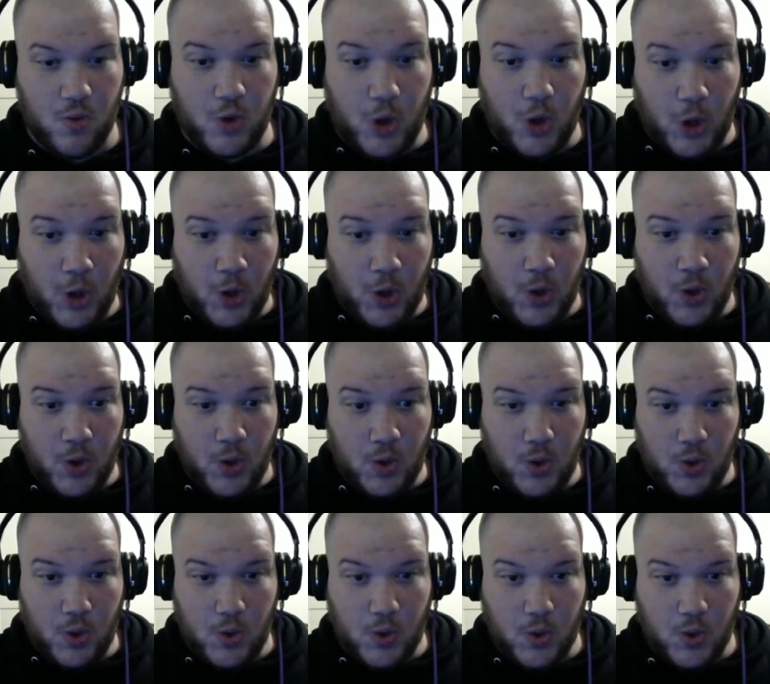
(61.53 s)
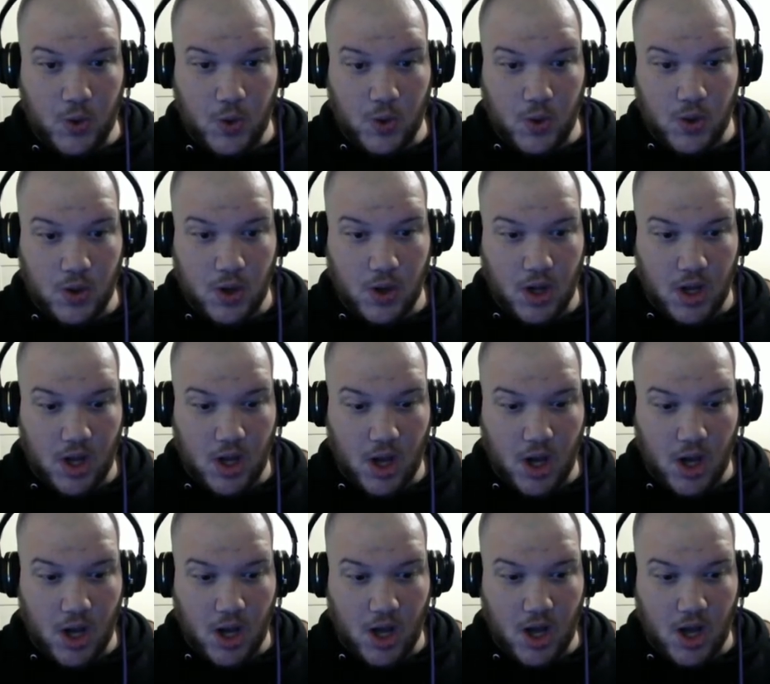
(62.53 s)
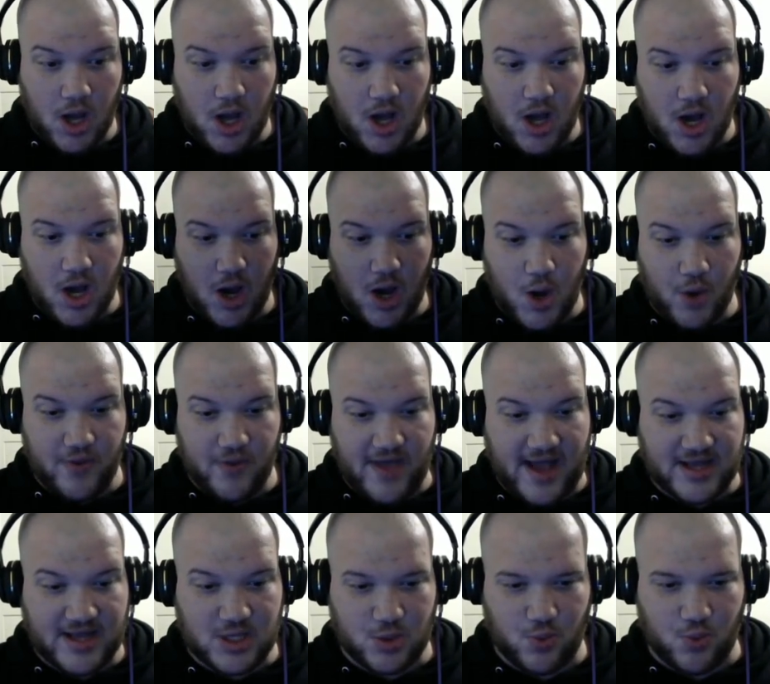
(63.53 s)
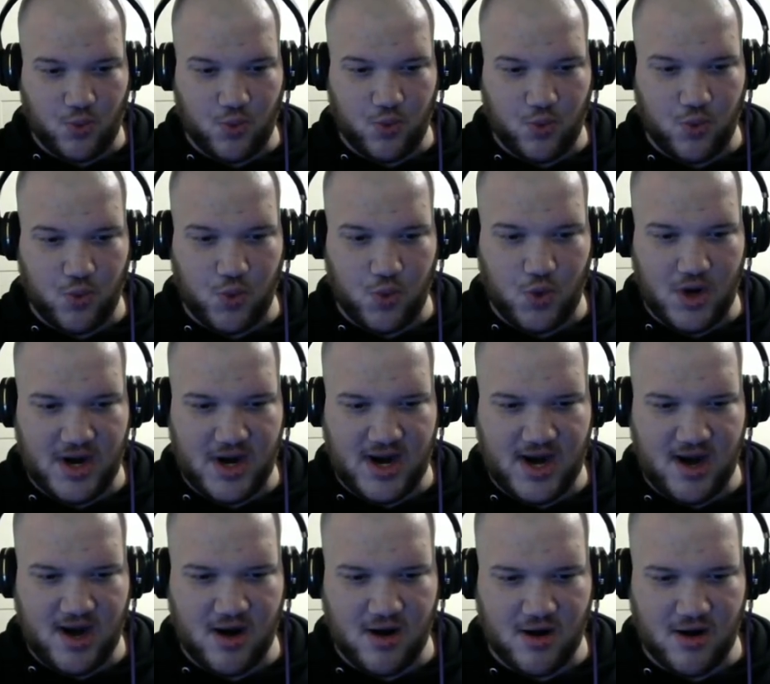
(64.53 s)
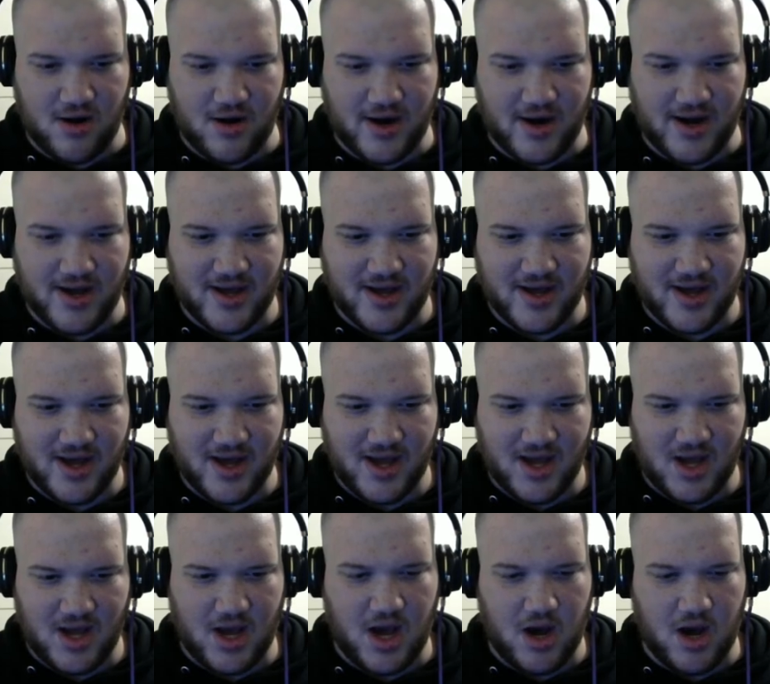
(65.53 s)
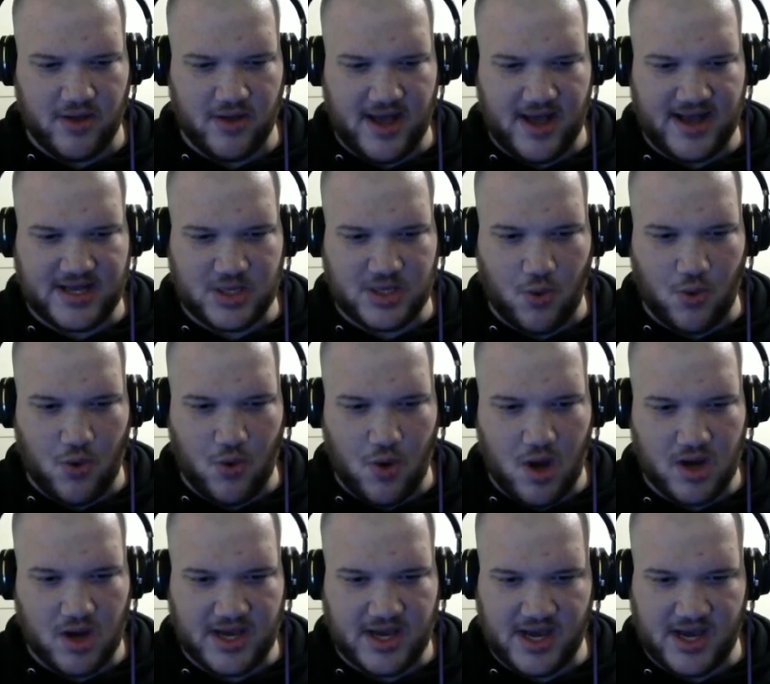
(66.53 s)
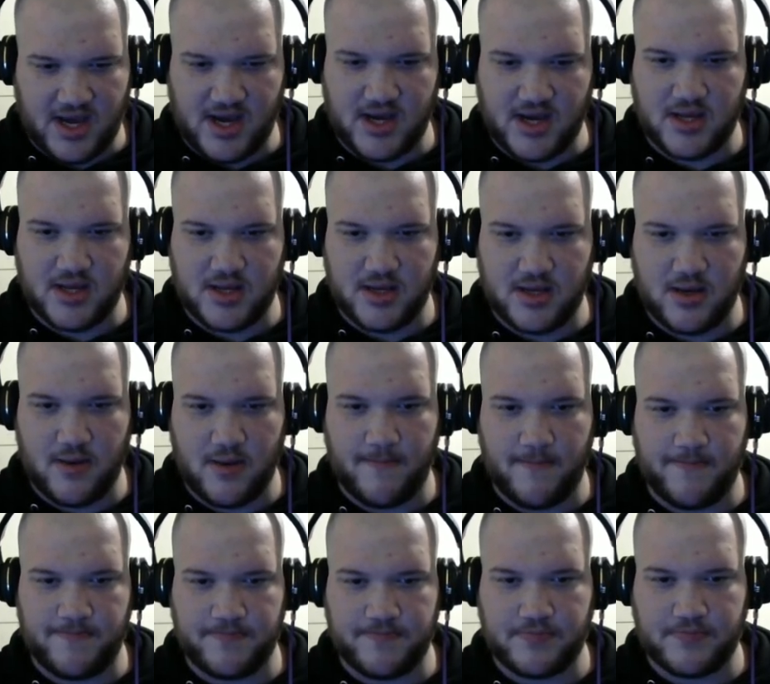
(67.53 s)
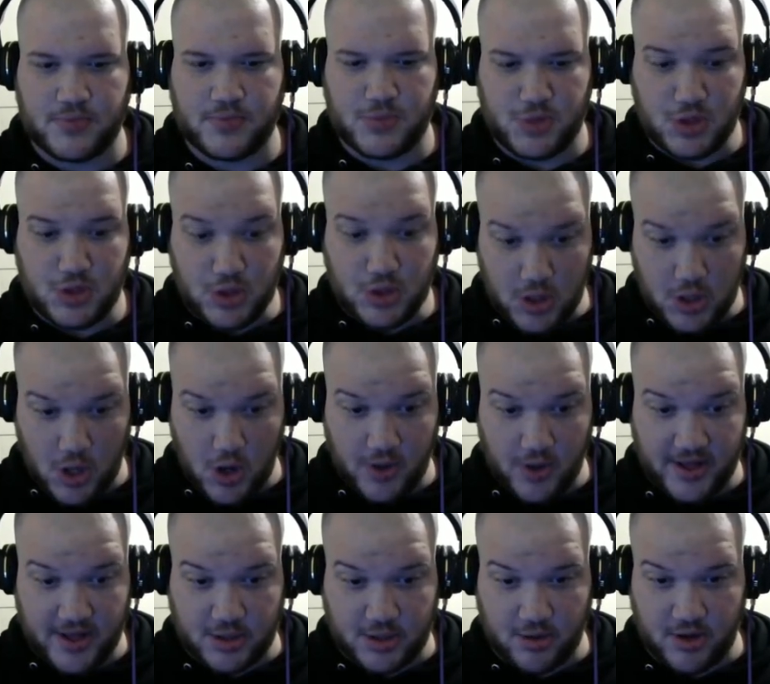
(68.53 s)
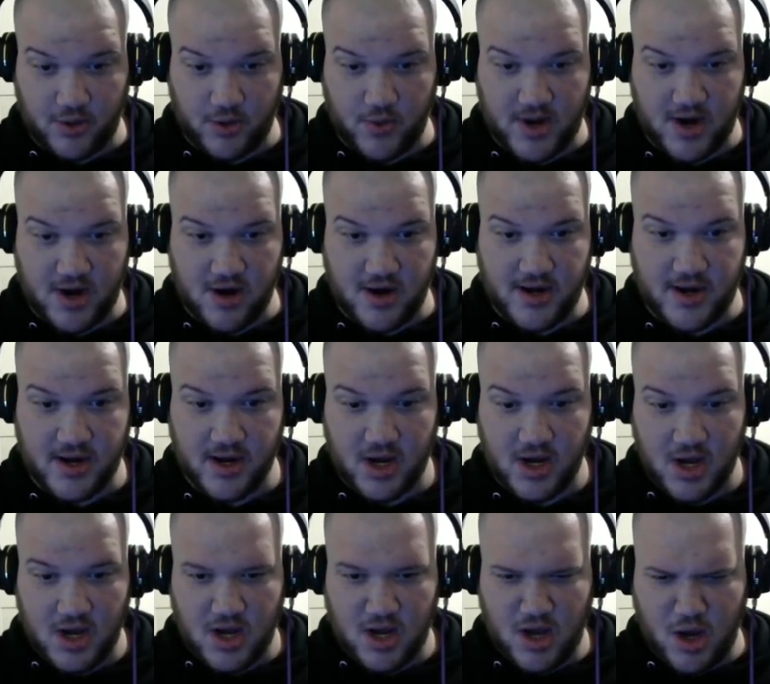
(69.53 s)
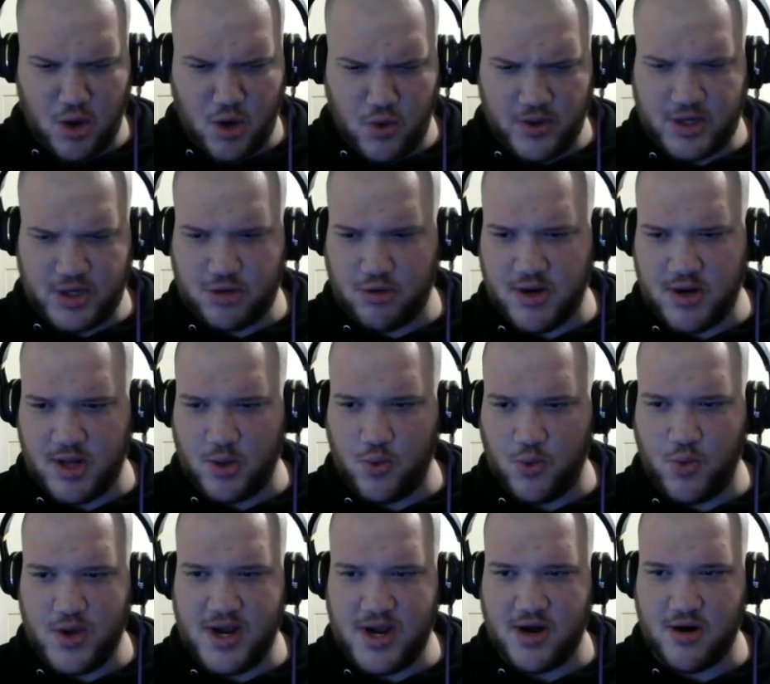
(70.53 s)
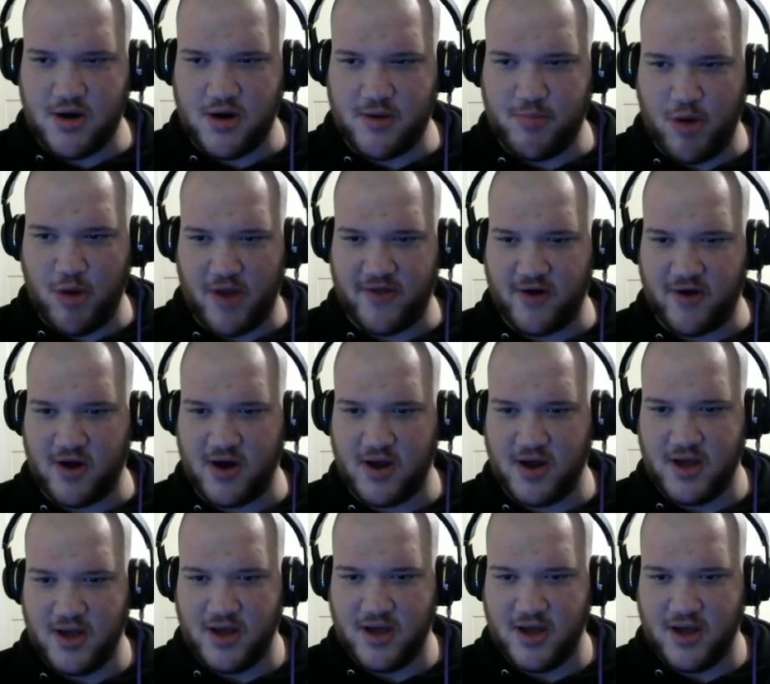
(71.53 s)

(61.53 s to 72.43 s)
Ooh! Oh, that's weird. Oh, that's wonky. Oh, that's real weird. Oh, it's real weird, brother.